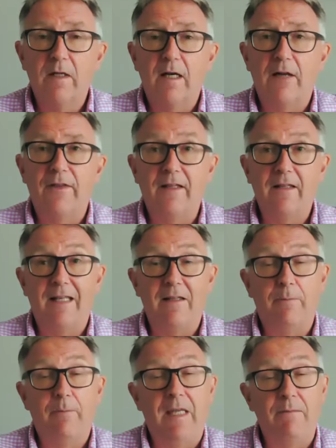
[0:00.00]
I think
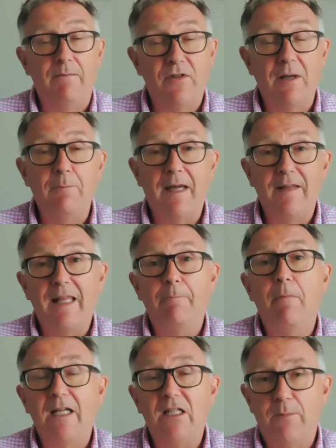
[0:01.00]
in some men there
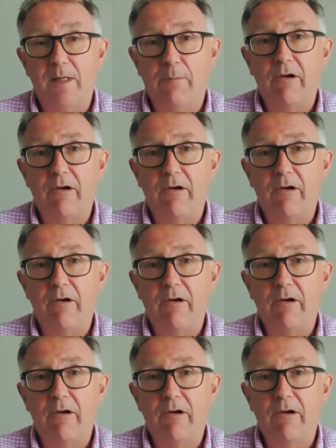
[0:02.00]
might be a